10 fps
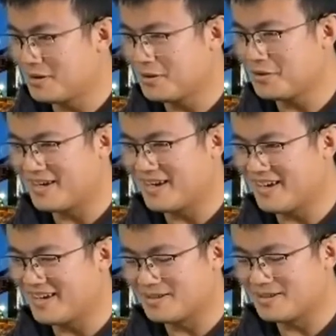
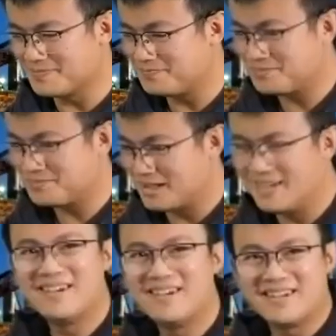Okay.
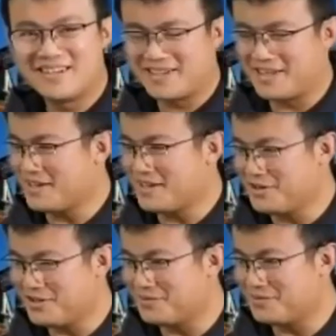G'day
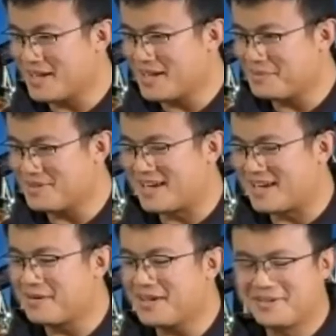YouTube, my name is
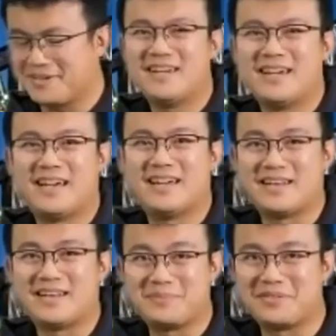Gary
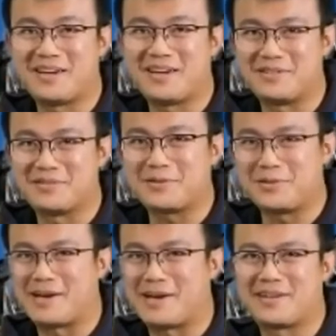and I'm the founder of
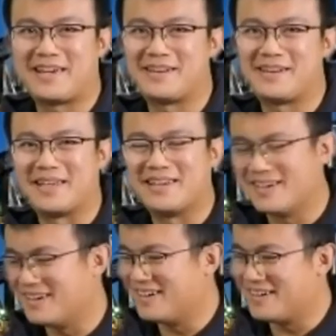Creator Academy.
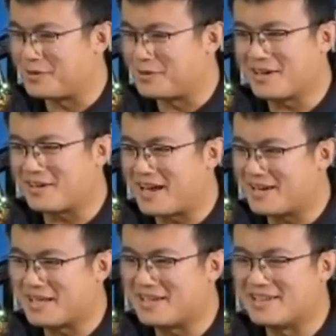Creator
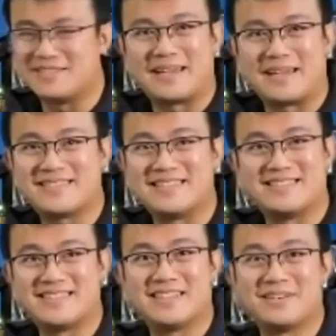Academy is based in
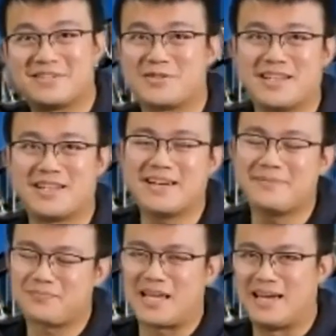Sydney, Australia,
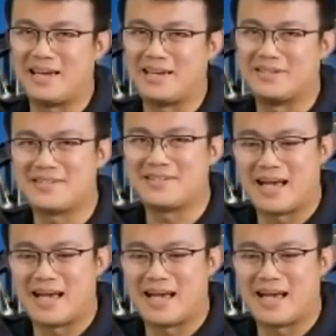and